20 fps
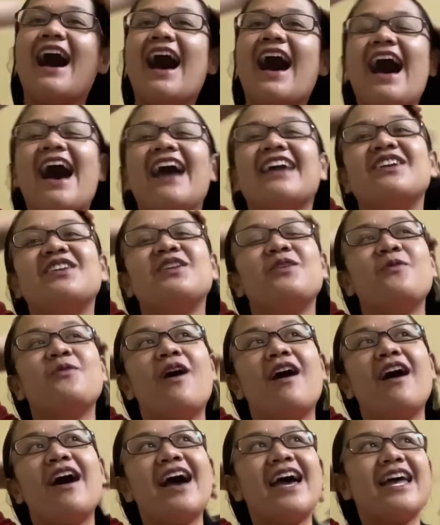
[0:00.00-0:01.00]
You know
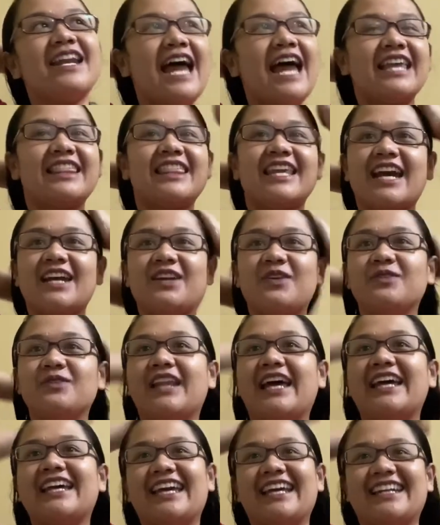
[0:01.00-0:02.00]
what? I think I don't
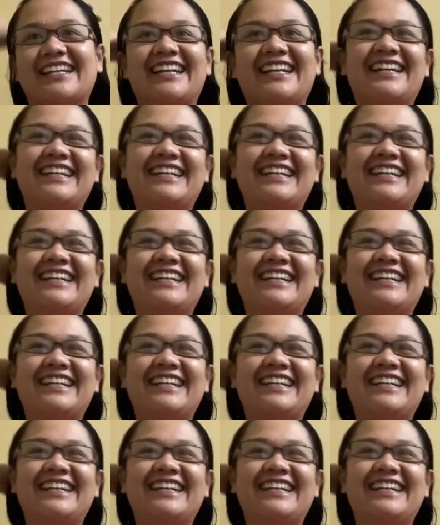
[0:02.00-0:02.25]
like it.